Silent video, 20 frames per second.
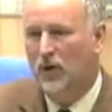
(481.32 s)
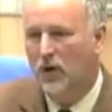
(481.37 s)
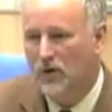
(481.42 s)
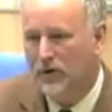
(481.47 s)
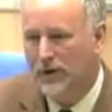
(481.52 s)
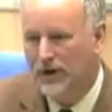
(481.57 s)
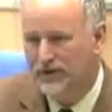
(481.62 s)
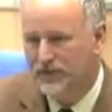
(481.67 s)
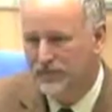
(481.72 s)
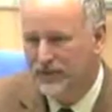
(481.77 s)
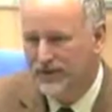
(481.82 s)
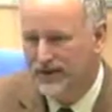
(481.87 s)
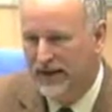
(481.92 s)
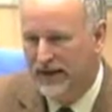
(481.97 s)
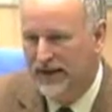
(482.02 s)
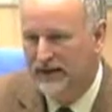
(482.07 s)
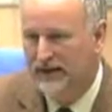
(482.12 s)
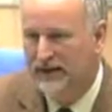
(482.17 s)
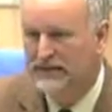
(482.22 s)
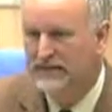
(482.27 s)
old age
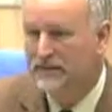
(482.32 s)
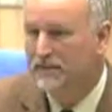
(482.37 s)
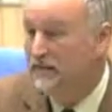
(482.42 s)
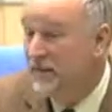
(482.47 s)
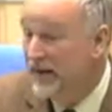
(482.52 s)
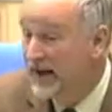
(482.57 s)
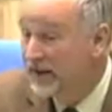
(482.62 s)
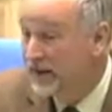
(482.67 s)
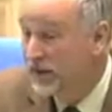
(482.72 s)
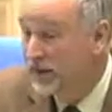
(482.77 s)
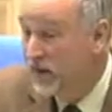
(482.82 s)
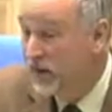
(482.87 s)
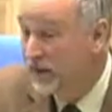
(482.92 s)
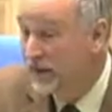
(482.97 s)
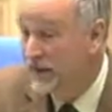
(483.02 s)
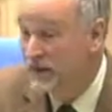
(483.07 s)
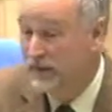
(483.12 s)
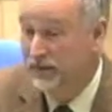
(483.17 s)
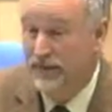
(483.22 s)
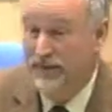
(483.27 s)
mortality is a big
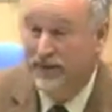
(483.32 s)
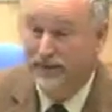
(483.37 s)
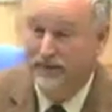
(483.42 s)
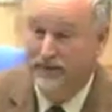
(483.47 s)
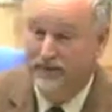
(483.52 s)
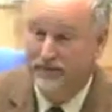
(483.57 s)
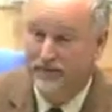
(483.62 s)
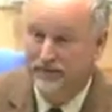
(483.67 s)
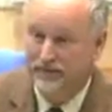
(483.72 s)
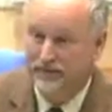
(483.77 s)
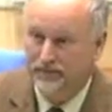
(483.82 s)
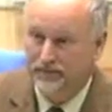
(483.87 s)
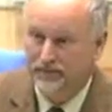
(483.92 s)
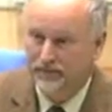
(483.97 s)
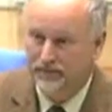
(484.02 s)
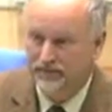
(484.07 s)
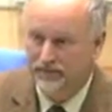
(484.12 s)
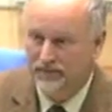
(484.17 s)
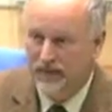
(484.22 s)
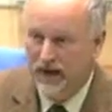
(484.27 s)
open question.
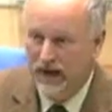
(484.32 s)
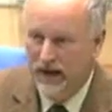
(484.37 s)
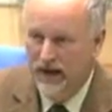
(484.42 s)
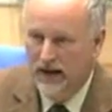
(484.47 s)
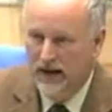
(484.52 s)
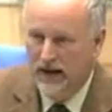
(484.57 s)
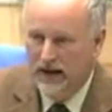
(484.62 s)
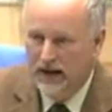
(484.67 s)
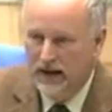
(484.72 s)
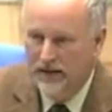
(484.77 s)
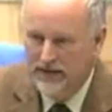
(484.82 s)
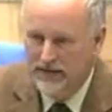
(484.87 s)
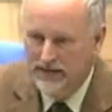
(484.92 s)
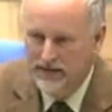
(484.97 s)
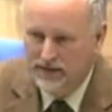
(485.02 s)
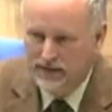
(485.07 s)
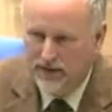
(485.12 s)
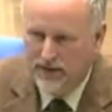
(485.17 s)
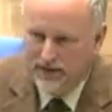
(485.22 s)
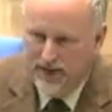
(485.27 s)
And this
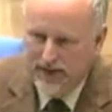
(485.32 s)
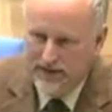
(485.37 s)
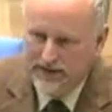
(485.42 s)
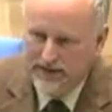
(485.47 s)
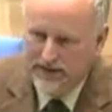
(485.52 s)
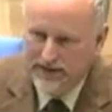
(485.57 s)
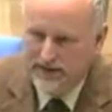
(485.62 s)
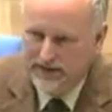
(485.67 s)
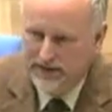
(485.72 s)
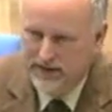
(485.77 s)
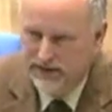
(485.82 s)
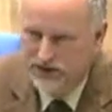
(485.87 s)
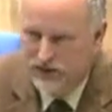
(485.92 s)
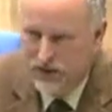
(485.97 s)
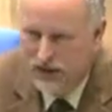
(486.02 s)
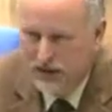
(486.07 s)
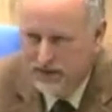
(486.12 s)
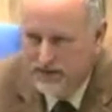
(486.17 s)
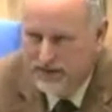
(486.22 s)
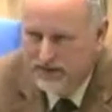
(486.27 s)
is reflected in this
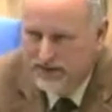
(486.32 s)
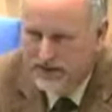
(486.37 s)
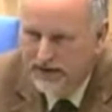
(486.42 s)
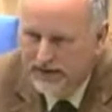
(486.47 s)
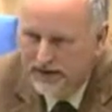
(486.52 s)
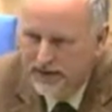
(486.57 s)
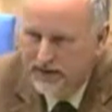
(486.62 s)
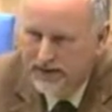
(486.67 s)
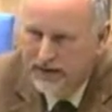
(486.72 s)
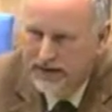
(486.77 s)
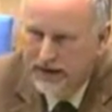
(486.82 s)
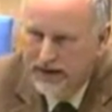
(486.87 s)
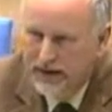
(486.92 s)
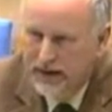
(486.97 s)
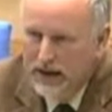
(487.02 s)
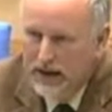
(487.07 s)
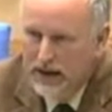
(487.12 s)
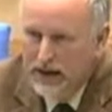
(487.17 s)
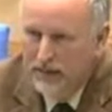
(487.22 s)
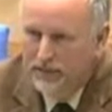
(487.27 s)
chart, which gives you the
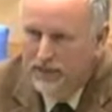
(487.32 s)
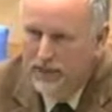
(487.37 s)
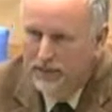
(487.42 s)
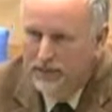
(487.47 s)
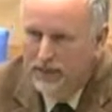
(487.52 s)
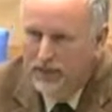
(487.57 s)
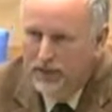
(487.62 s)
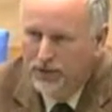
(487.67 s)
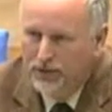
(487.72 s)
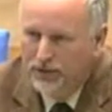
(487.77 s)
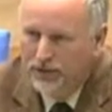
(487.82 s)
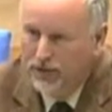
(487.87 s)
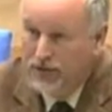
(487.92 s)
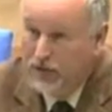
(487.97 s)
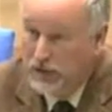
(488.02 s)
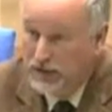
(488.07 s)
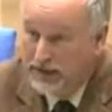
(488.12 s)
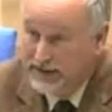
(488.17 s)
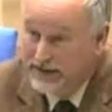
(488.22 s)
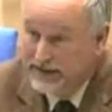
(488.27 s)
proportion
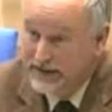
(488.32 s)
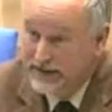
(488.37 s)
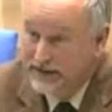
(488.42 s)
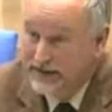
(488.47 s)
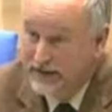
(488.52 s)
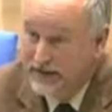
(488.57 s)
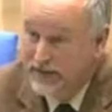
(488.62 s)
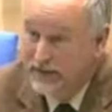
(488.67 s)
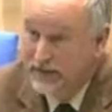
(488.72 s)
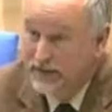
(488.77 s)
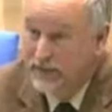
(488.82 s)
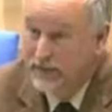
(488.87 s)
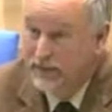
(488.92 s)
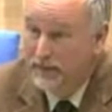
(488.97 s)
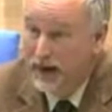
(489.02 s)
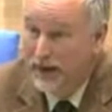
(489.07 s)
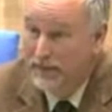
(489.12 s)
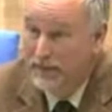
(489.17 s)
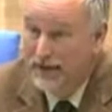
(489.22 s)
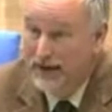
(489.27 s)
in Western Europe of the
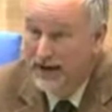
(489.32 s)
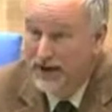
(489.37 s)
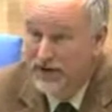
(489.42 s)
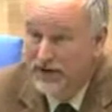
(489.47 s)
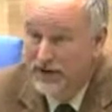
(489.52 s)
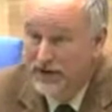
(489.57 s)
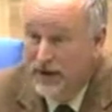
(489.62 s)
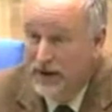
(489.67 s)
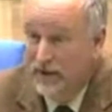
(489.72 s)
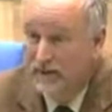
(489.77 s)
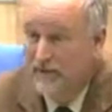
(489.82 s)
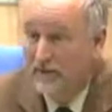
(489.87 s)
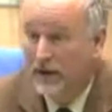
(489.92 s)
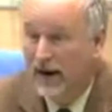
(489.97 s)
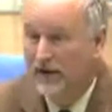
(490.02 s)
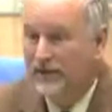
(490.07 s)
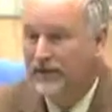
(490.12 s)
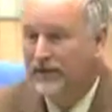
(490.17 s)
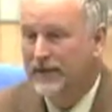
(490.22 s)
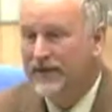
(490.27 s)
population
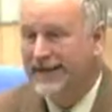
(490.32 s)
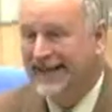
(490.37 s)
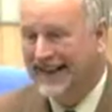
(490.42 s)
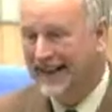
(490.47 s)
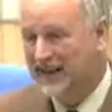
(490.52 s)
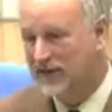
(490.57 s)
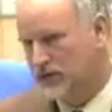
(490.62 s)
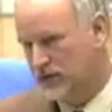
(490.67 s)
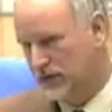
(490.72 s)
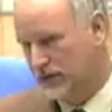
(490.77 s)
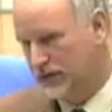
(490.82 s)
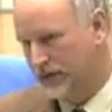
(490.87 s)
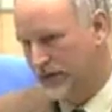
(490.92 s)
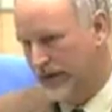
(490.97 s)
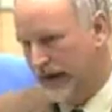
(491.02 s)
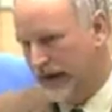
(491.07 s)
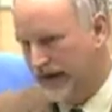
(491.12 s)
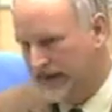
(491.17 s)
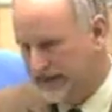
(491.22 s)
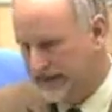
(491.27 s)
above the age of
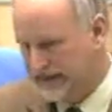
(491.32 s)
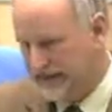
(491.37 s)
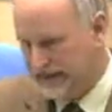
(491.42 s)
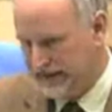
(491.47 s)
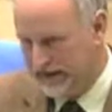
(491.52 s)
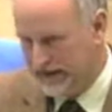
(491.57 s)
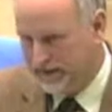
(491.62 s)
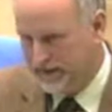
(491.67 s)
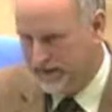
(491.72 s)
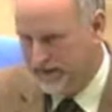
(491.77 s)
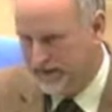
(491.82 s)
80.